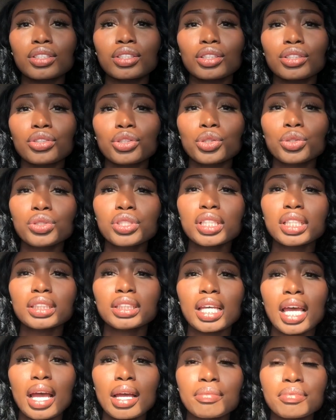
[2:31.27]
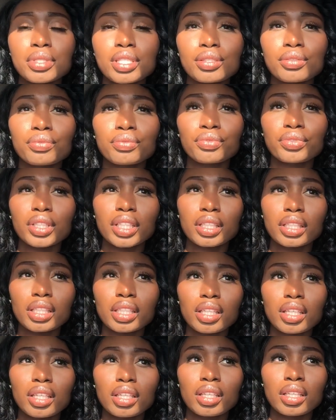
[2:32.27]
you just have to
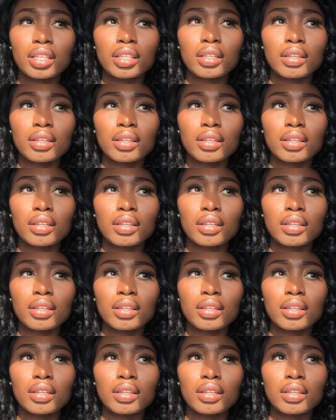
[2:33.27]
really